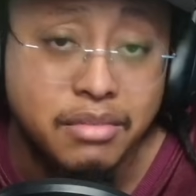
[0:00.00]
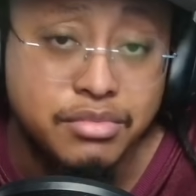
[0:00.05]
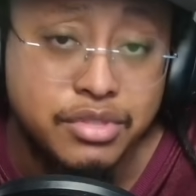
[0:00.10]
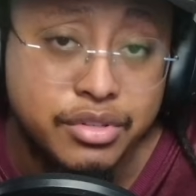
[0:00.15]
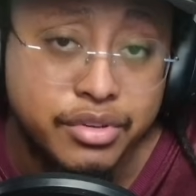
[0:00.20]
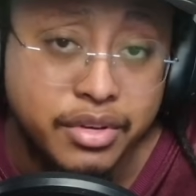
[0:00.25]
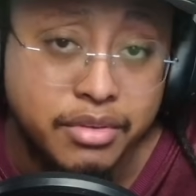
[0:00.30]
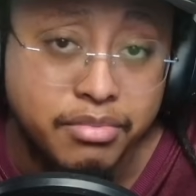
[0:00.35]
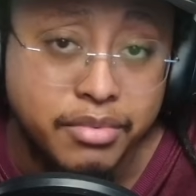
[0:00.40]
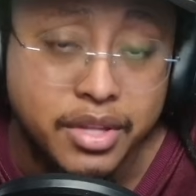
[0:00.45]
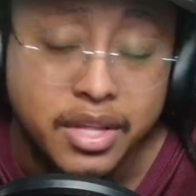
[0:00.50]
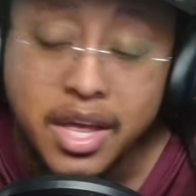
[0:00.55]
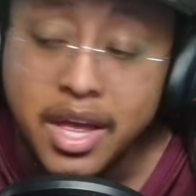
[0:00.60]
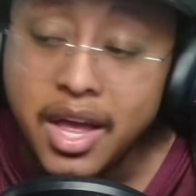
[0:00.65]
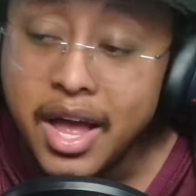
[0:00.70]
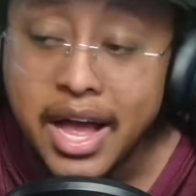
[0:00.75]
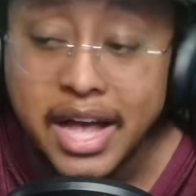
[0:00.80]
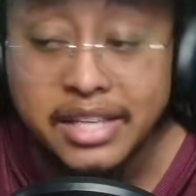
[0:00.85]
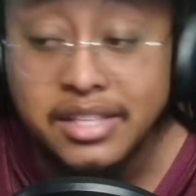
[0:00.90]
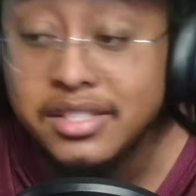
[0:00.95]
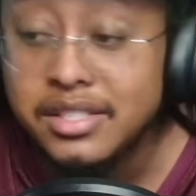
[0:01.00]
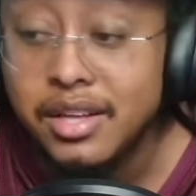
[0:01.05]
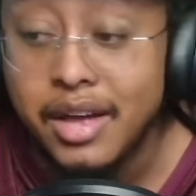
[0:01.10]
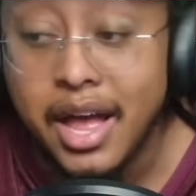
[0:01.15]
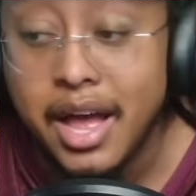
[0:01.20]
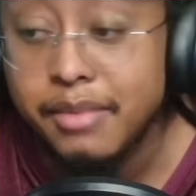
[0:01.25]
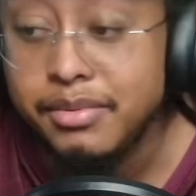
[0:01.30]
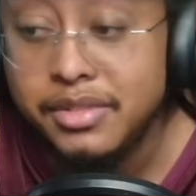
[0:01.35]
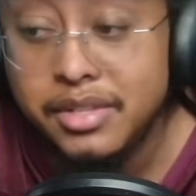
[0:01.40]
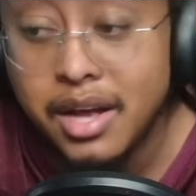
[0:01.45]
treatment. I
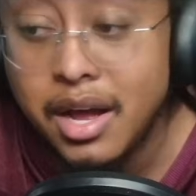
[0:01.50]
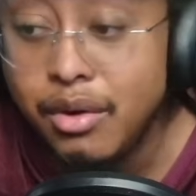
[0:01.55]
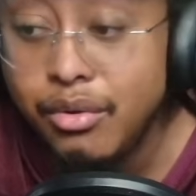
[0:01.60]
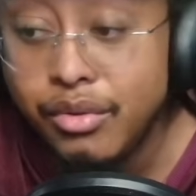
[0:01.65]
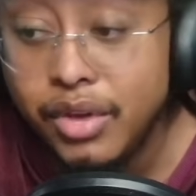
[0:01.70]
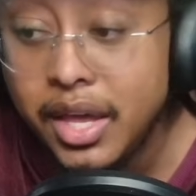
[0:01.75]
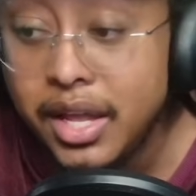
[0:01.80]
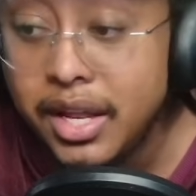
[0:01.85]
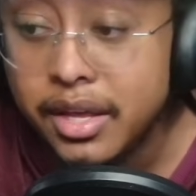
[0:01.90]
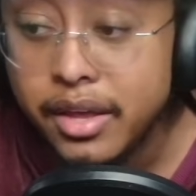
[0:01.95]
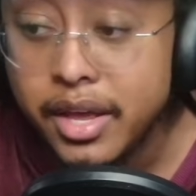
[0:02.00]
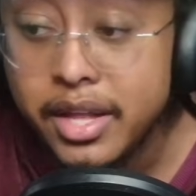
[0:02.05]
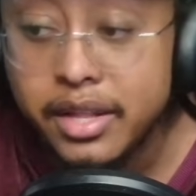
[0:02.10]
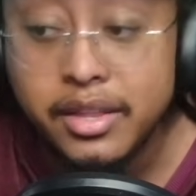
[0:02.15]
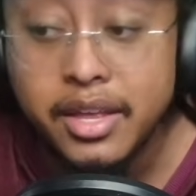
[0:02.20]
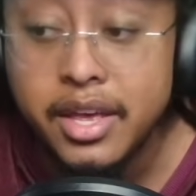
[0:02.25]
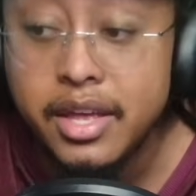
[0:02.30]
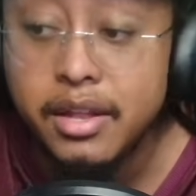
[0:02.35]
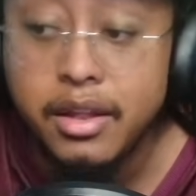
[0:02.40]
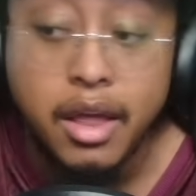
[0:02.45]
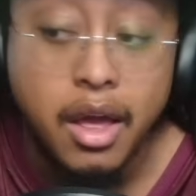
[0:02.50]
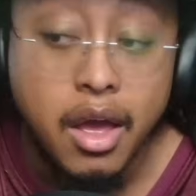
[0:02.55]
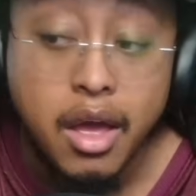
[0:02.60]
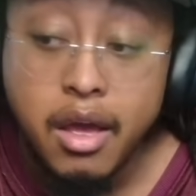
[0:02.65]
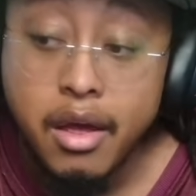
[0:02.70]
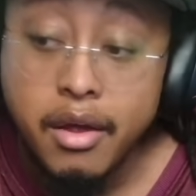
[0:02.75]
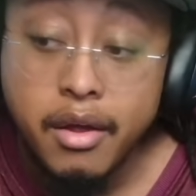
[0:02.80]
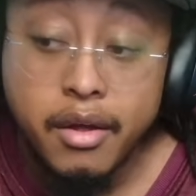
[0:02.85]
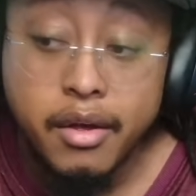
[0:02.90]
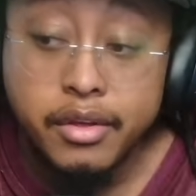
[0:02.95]
don't get it. And then
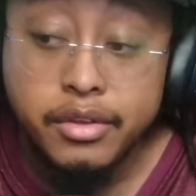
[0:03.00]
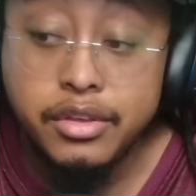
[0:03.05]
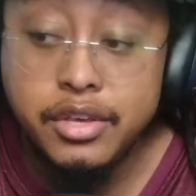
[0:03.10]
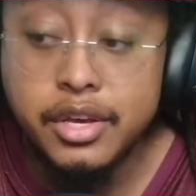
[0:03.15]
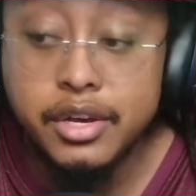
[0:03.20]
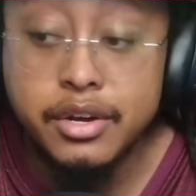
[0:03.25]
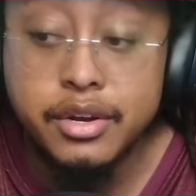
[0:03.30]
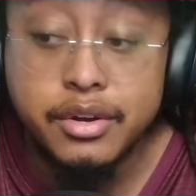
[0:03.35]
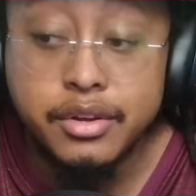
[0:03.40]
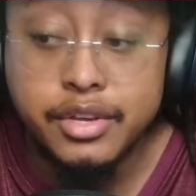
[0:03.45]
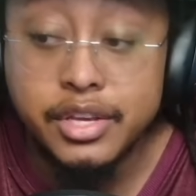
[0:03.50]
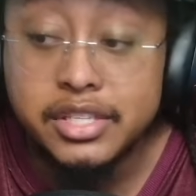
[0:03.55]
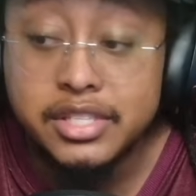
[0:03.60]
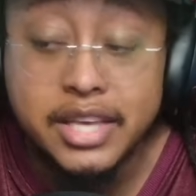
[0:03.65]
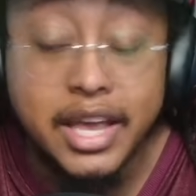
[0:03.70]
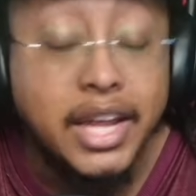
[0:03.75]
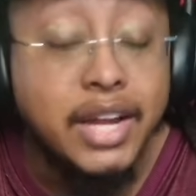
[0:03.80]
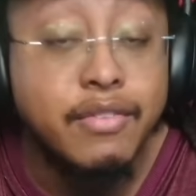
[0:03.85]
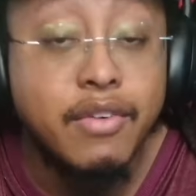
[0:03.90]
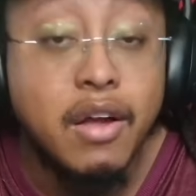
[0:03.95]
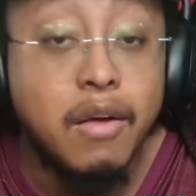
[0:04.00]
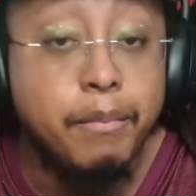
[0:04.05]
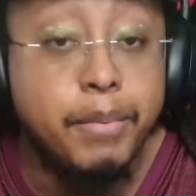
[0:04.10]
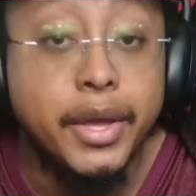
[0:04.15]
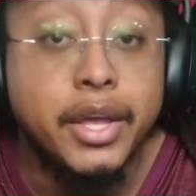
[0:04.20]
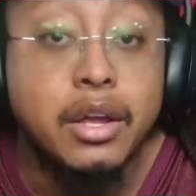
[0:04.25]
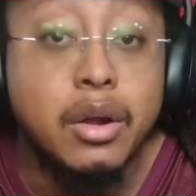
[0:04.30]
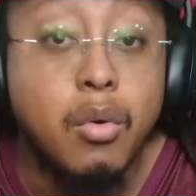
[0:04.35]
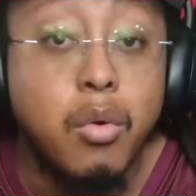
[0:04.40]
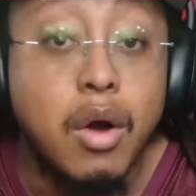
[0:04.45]
your second round
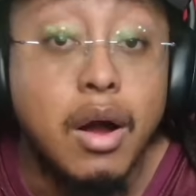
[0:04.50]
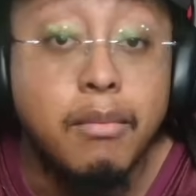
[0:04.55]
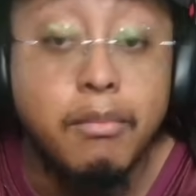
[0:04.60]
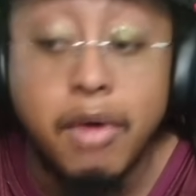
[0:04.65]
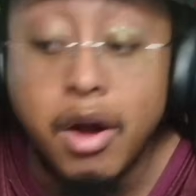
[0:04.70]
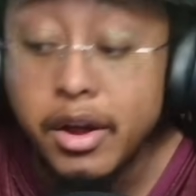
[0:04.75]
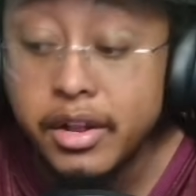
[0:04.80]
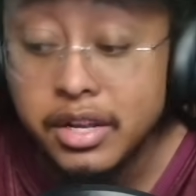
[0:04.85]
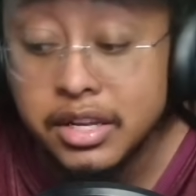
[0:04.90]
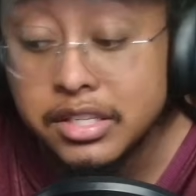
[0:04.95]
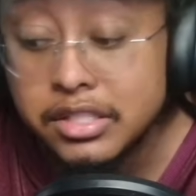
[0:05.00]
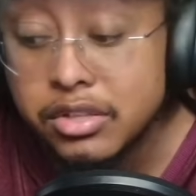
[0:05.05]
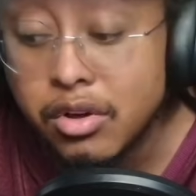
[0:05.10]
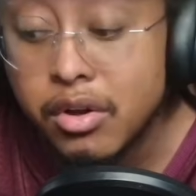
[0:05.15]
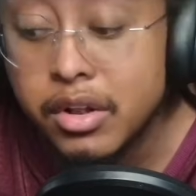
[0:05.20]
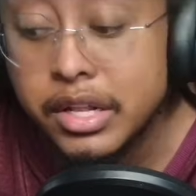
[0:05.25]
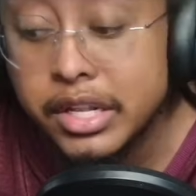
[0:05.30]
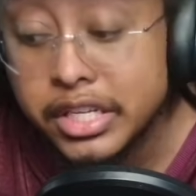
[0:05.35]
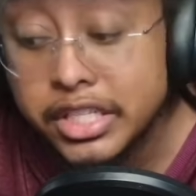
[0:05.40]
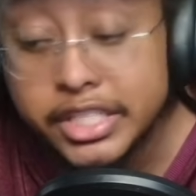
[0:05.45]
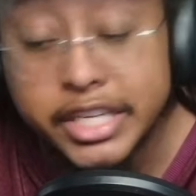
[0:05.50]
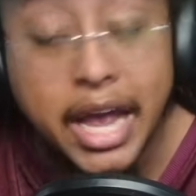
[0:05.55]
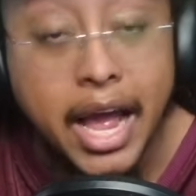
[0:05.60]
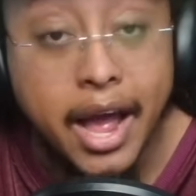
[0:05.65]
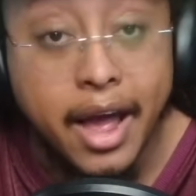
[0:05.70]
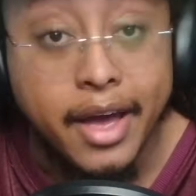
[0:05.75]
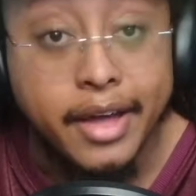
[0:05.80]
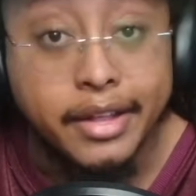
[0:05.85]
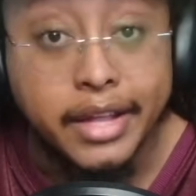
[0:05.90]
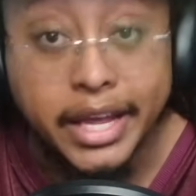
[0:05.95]
pick in Quan Martin is starting to
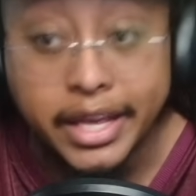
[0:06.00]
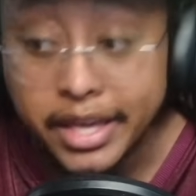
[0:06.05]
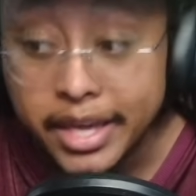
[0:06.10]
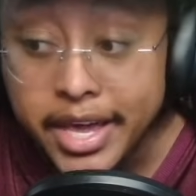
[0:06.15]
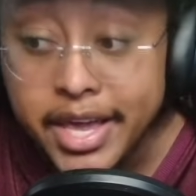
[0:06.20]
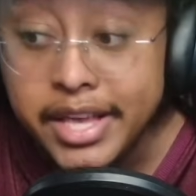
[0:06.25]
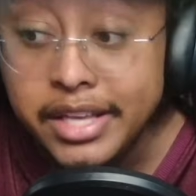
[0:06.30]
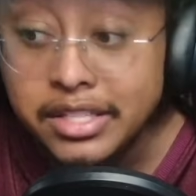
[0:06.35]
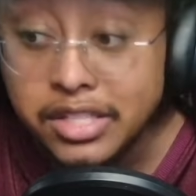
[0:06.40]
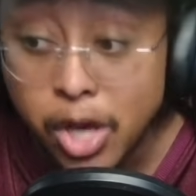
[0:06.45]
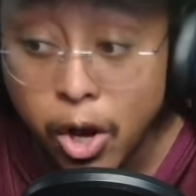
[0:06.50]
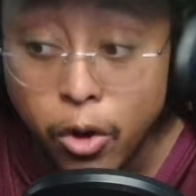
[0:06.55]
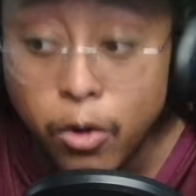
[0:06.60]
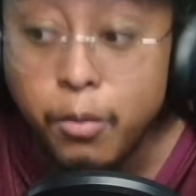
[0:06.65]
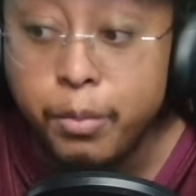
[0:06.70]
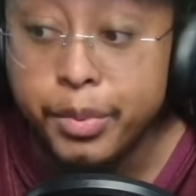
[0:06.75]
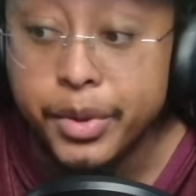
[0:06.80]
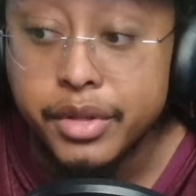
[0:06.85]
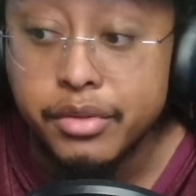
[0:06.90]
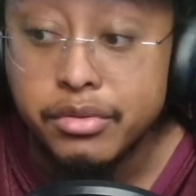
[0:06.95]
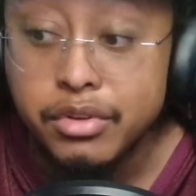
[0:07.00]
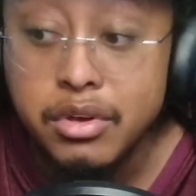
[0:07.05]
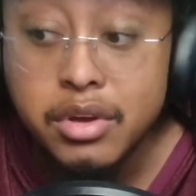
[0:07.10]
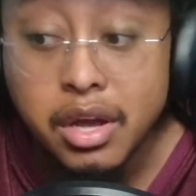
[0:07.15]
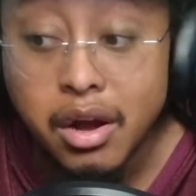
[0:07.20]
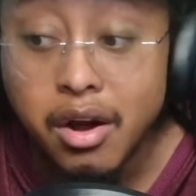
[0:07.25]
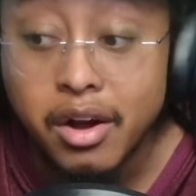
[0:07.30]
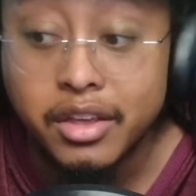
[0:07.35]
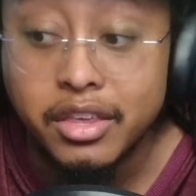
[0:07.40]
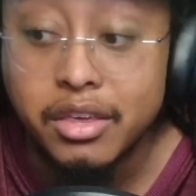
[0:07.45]
shine. Like, he's hooping. You
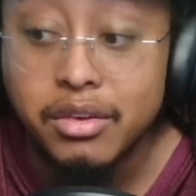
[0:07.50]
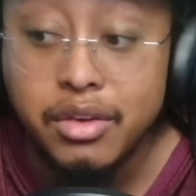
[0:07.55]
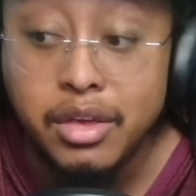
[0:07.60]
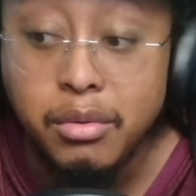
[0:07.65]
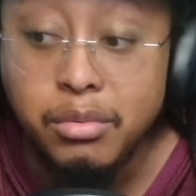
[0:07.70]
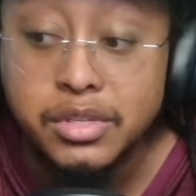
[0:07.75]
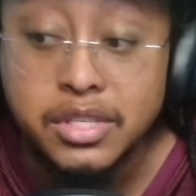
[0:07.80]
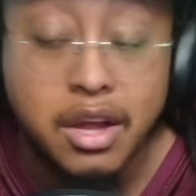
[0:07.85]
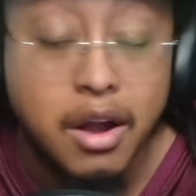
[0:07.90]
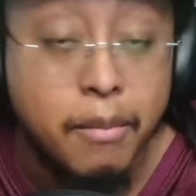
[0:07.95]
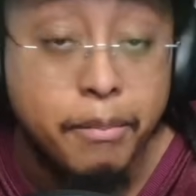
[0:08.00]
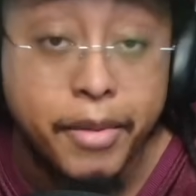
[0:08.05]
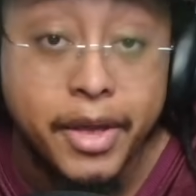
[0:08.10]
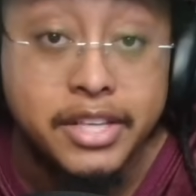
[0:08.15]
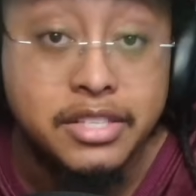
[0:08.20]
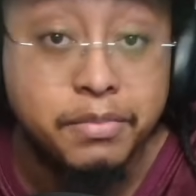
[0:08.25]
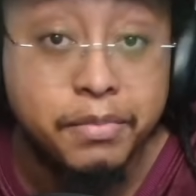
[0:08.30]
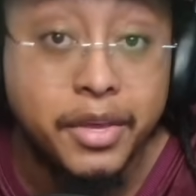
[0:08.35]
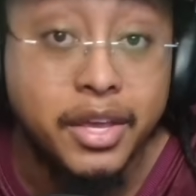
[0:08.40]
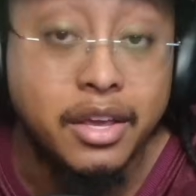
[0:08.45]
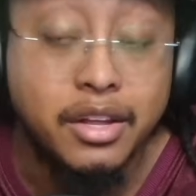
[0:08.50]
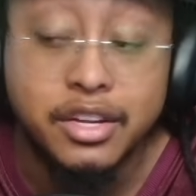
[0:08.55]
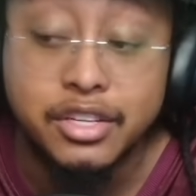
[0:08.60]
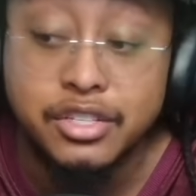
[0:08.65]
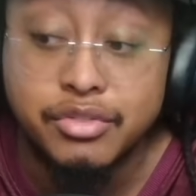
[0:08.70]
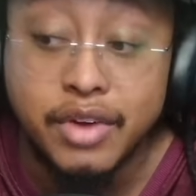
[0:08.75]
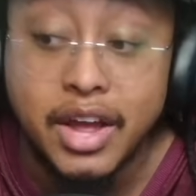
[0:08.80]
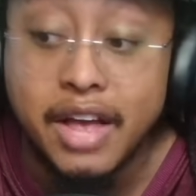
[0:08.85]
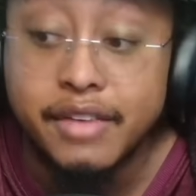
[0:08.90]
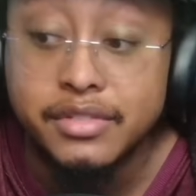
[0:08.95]
can argue he was our best pick of the
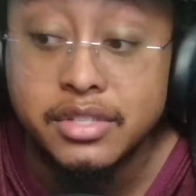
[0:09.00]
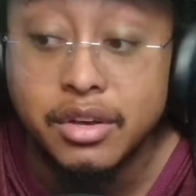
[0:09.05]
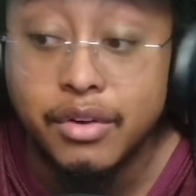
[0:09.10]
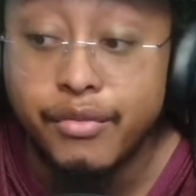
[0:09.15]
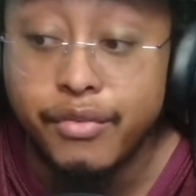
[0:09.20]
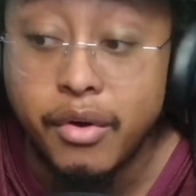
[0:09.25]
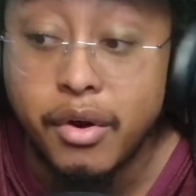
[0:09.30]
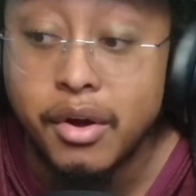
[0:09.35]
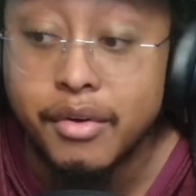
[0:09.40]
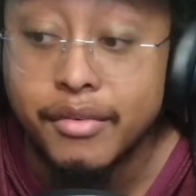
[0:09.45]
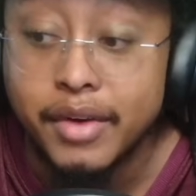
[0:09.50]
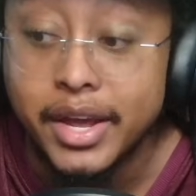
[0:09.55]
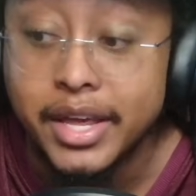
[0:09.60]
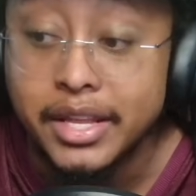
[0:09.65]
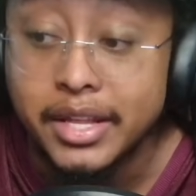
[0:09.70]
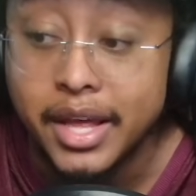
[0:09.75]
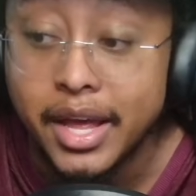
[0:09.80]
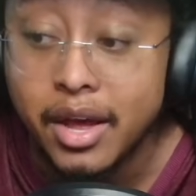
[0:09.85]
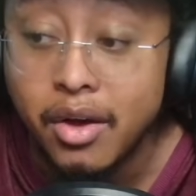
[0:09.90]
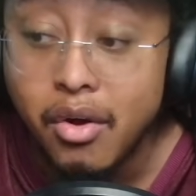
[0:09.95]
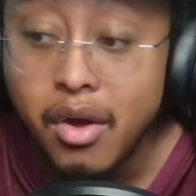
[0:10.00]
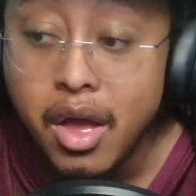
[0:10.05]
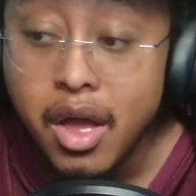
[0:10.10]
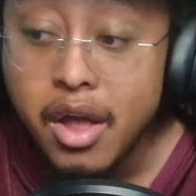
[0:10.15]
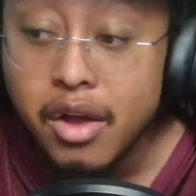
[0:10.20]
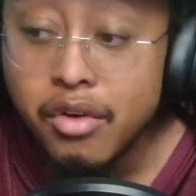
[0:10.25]
draft so far right now.